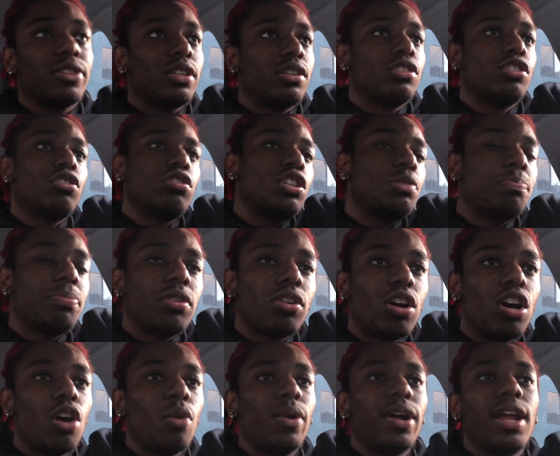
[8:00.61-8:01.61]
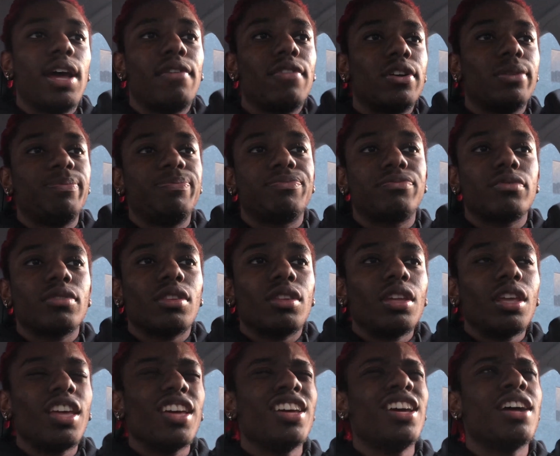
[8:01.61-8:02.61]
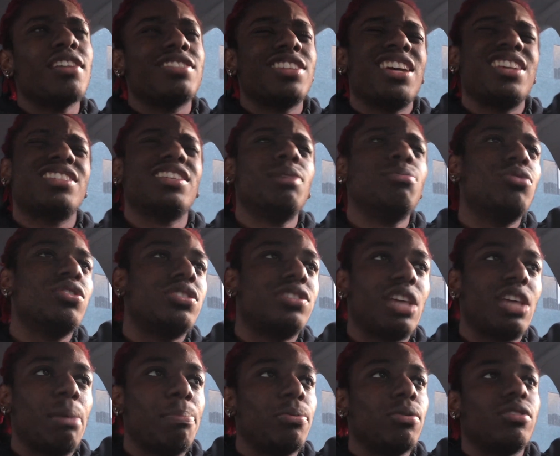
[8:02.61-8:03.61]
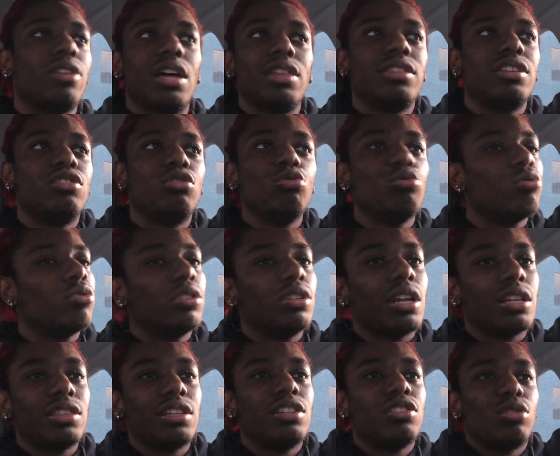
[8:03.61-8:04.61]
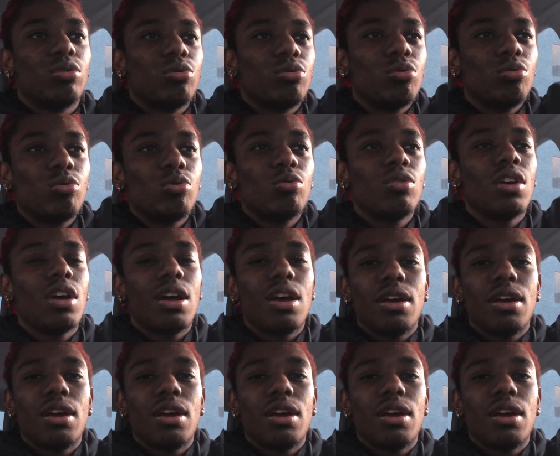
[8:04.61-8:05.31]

So, just put on whatever, you know what I'm saying, something simple, nothing too, nothing too,